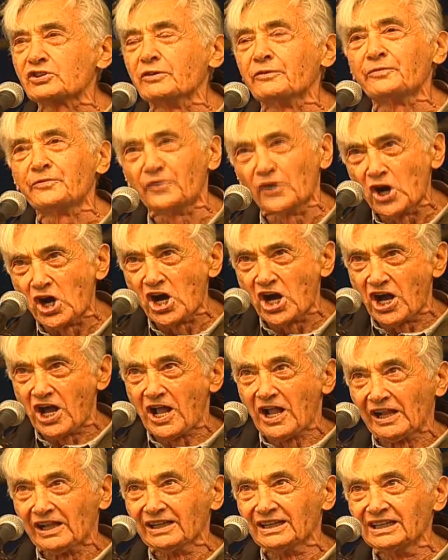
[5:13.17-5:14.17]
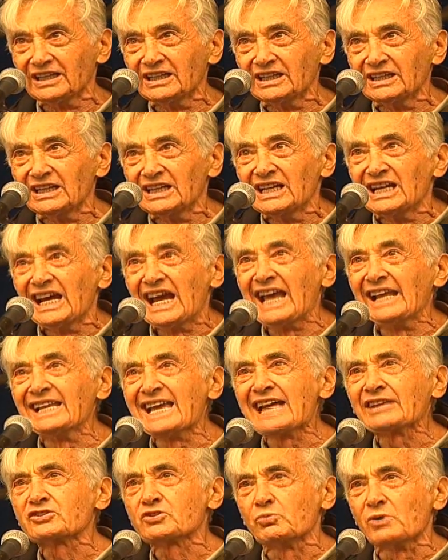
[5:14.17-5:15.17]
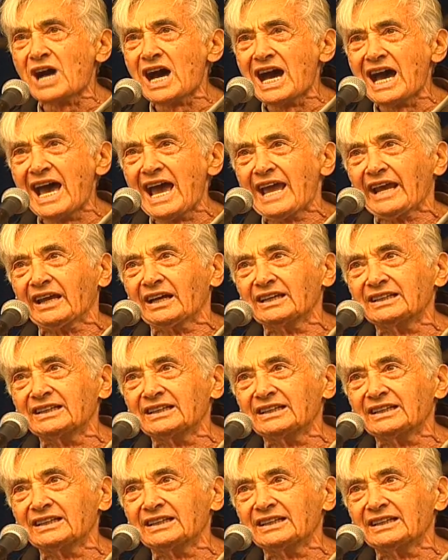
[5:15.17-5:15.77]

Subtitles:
to fall. And that's why